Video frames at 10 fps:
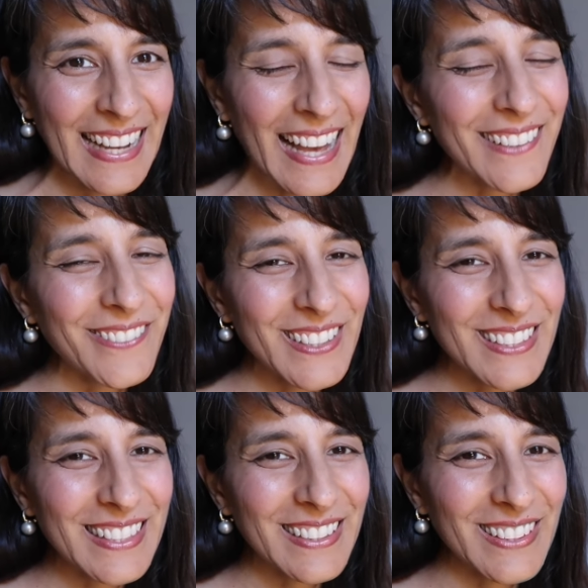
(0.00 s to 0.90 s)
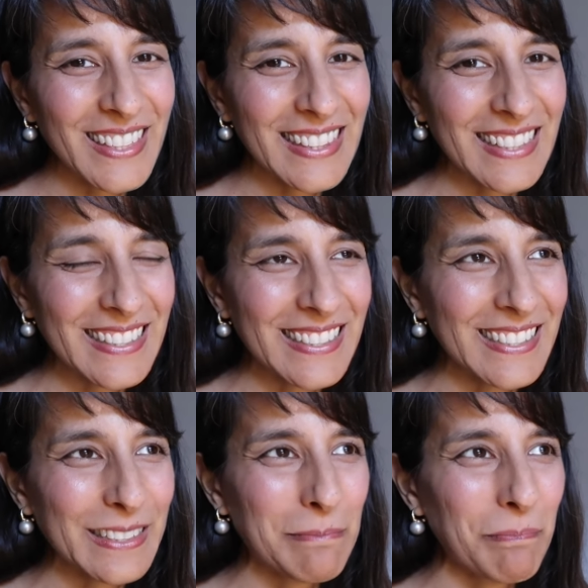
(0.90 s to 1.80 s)
And I wanted to look at
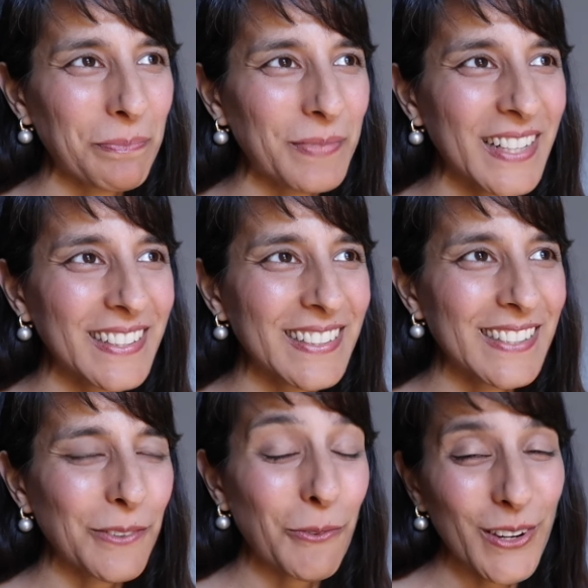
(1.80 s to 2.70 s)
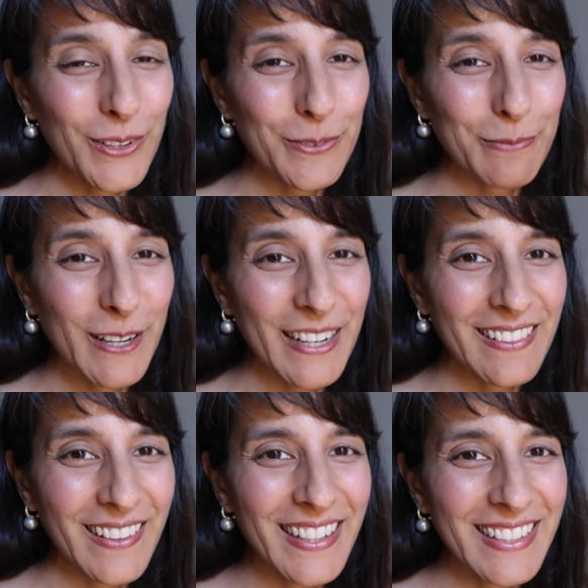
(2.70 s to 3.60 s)
this because one of my
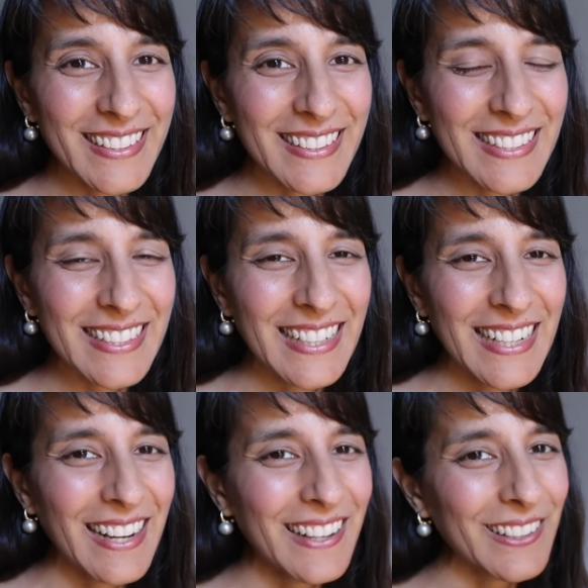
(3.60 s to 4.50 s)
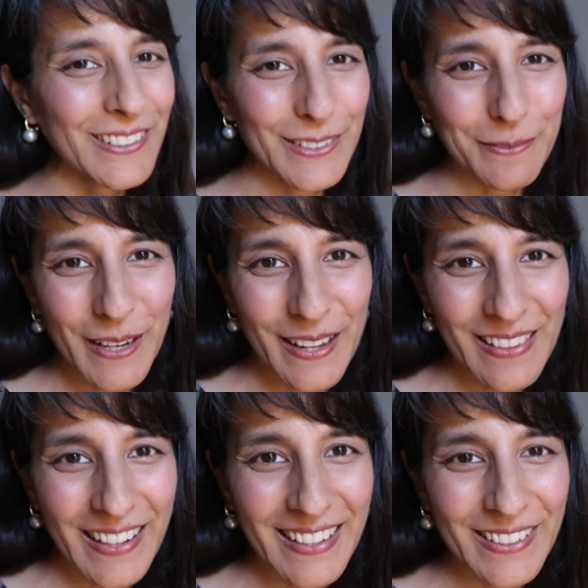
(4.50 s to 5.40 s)
clients, hello to my
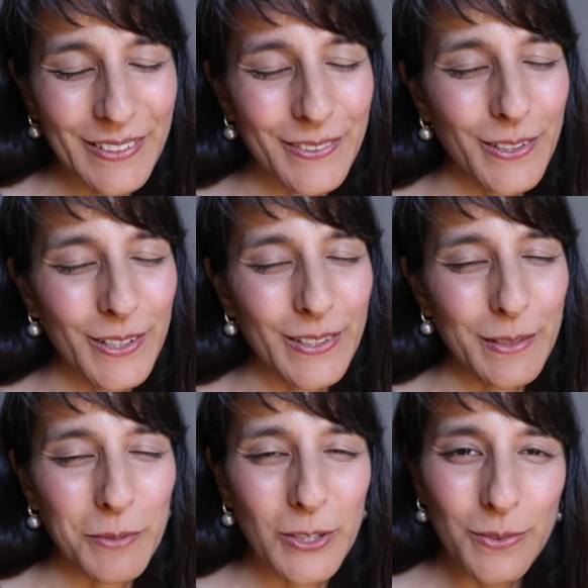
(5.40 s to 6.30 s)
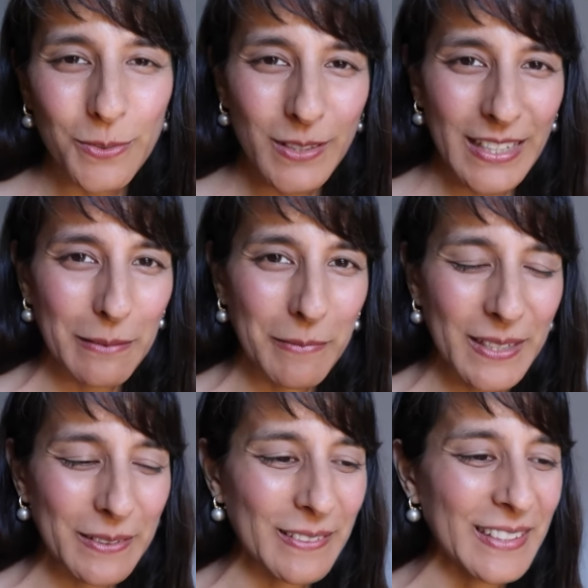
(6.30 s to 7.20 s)
client who wrote a beautiful
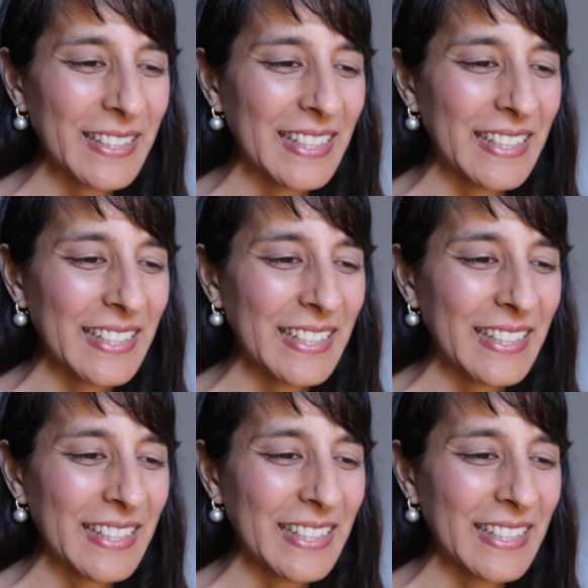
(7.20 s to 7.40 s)
email,